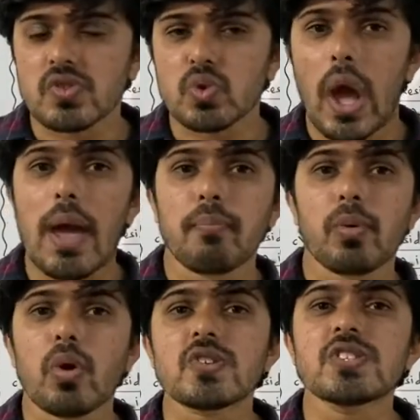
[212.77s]
So
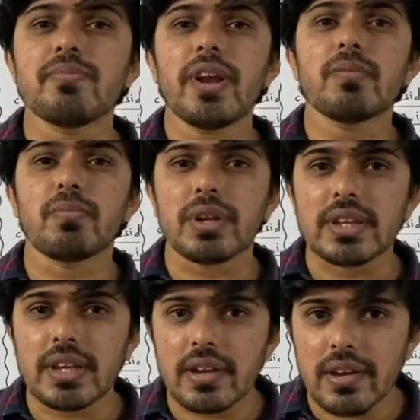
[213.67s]
approximate
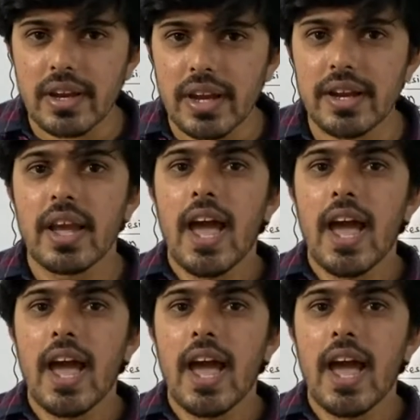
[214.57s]
breathing rate,